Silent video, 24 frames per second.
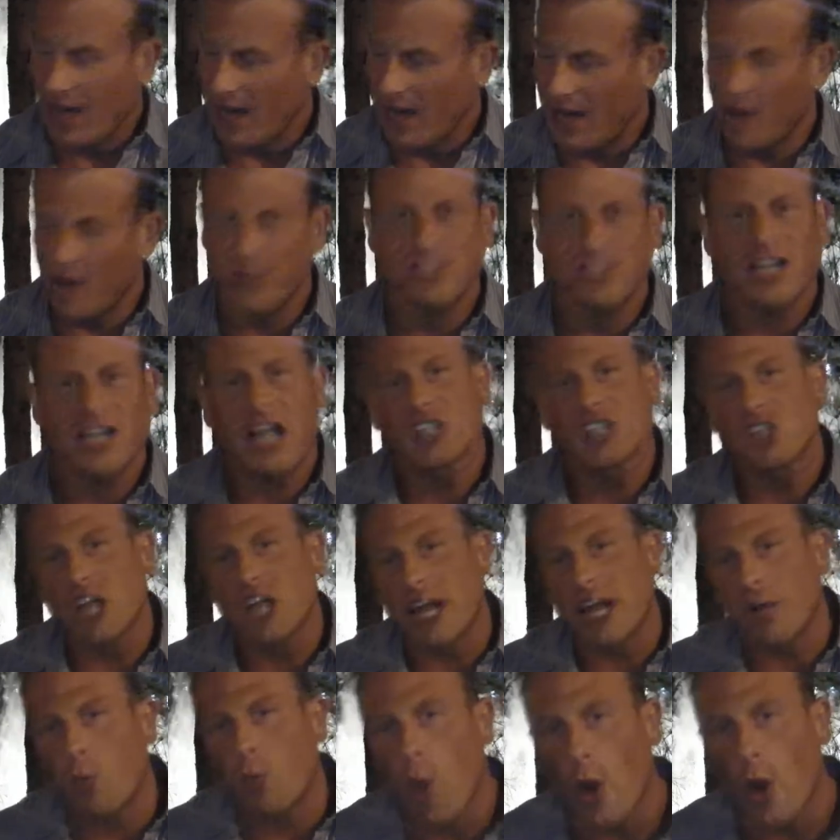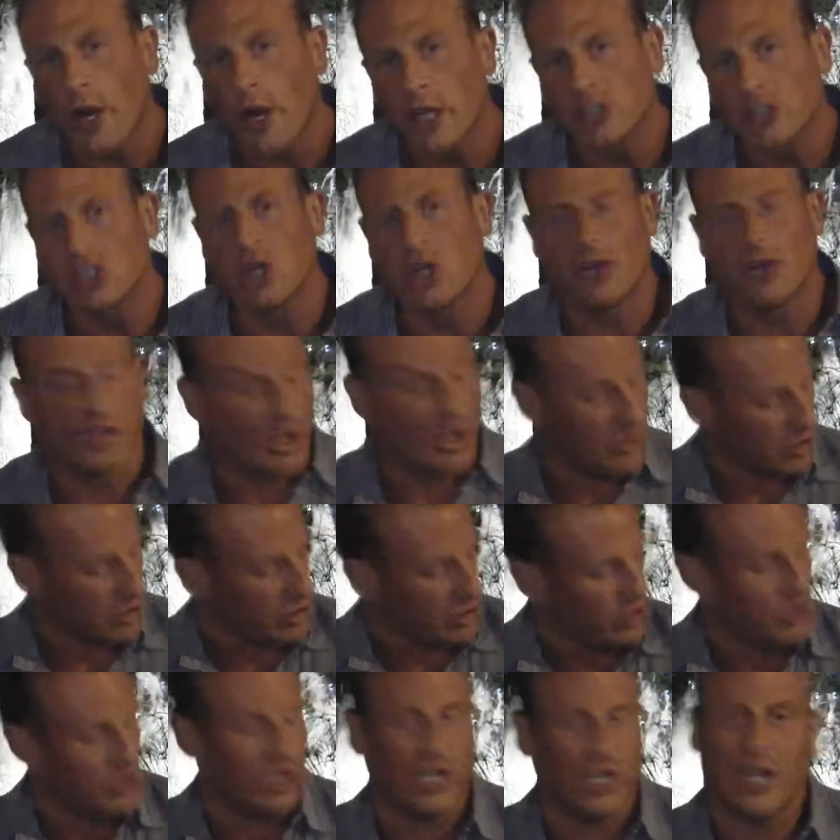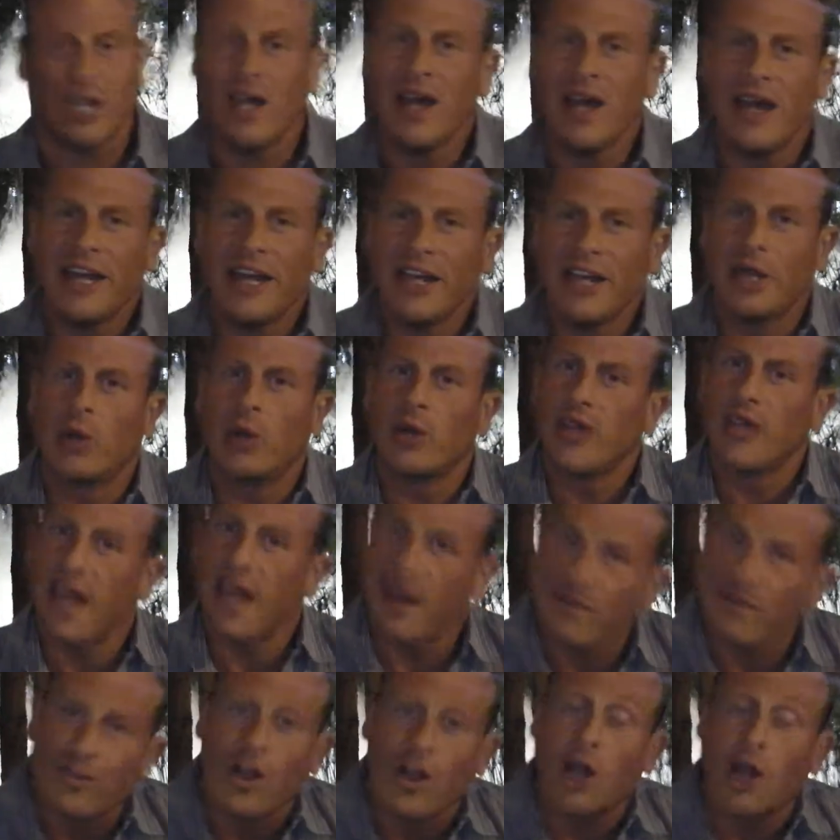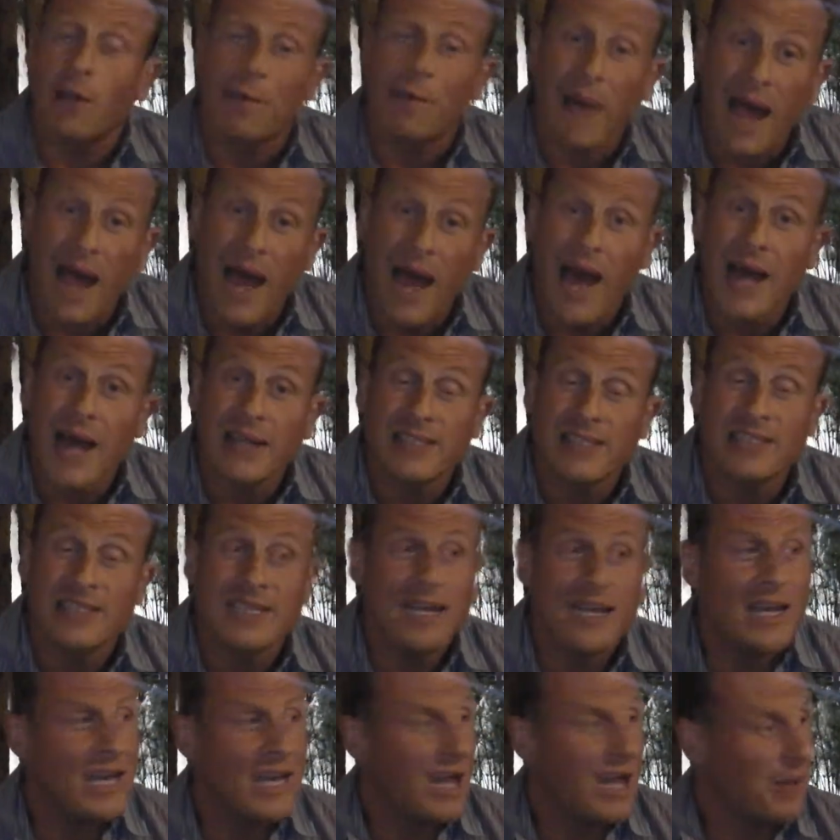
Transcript: these guys are like warriors out there. They're using, you know, Kevlar pads.